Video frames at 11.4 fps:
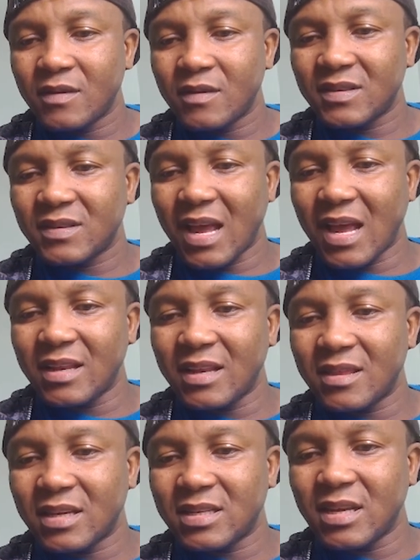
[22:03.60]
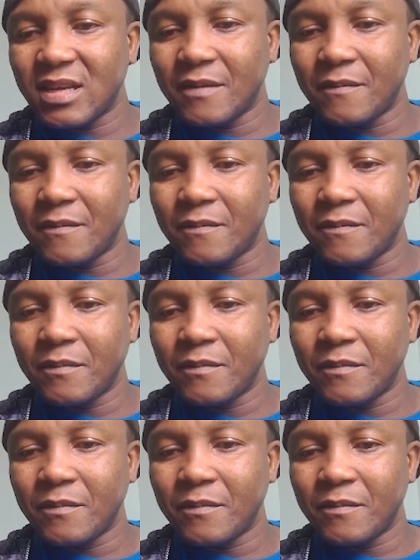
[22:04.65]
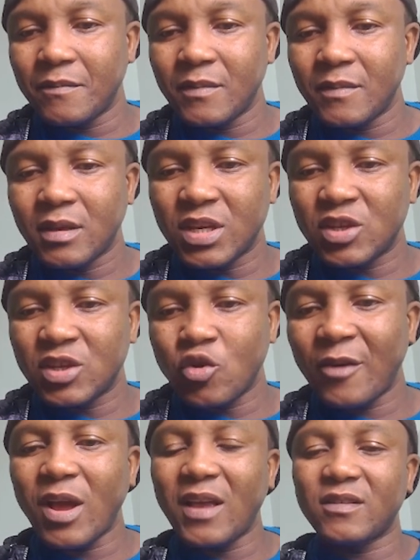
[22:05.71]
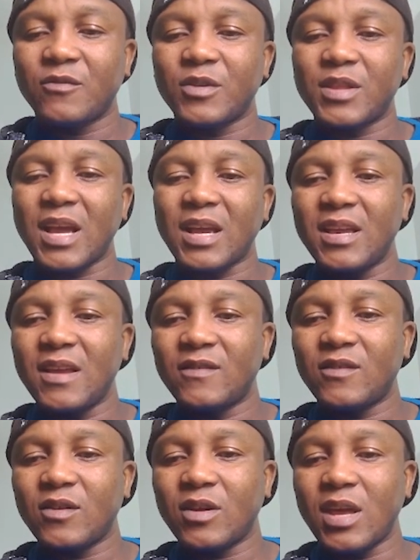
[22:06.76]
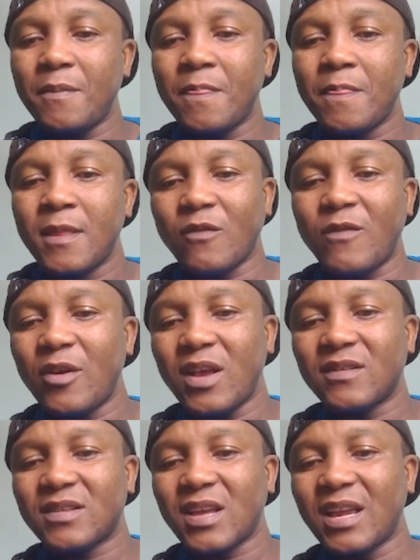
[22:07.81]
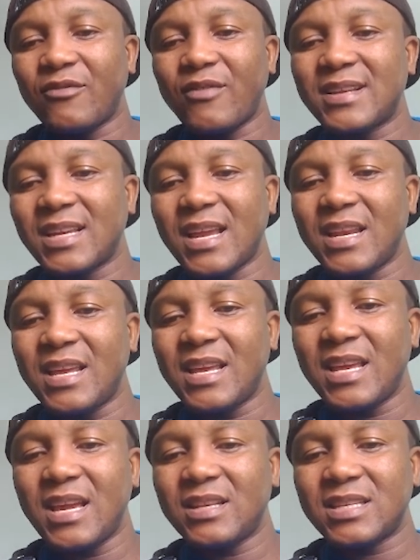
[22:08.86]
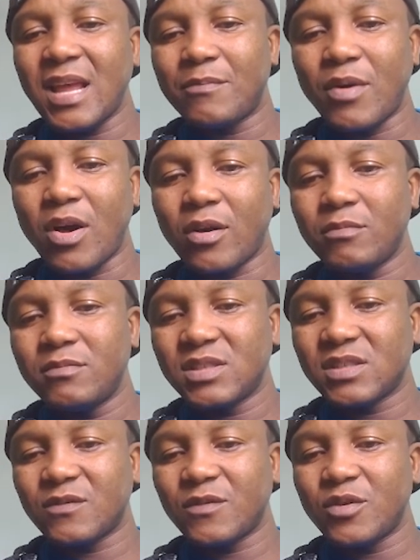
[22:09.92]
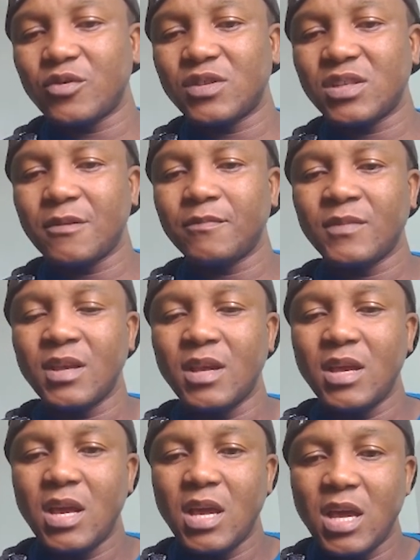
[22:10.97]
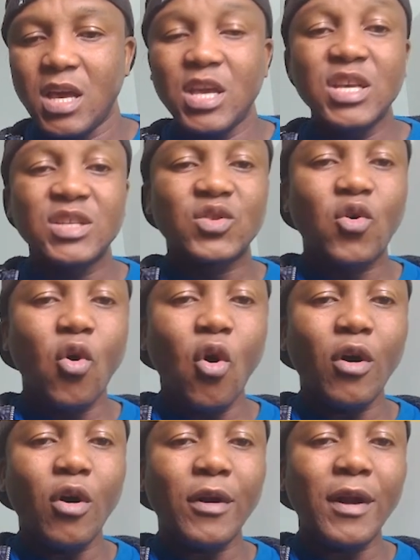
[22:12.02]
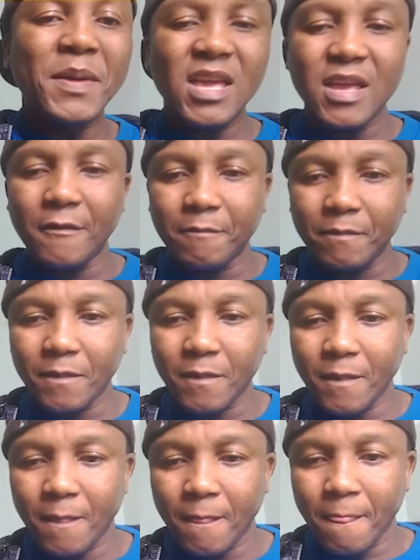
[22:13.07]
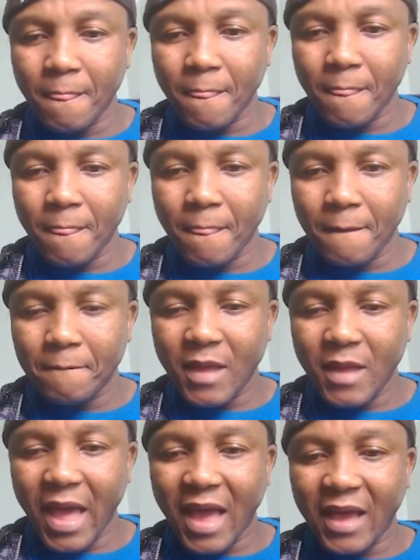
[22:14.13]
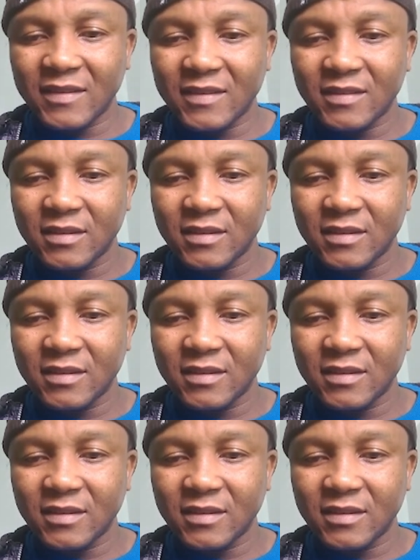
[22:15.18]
sin 3t. So this is going to be our final answer for that case, okay? So final answer I can write again here at the bottom, for you to see, is gonna be x,